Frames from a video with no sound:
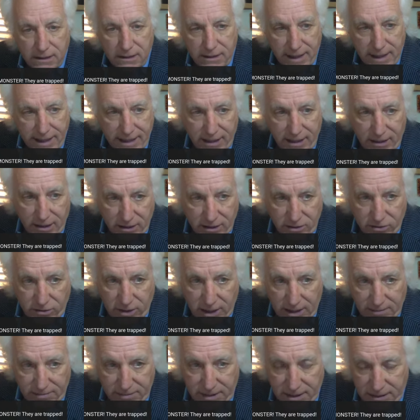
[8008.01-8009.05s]
They are
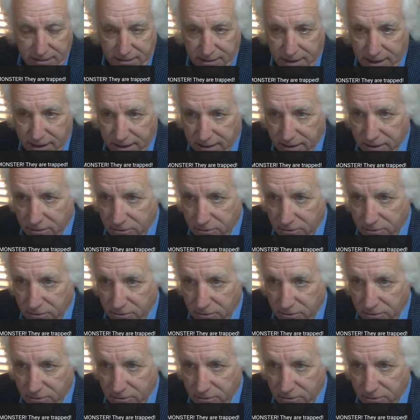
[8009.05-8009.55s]
trapped, I think,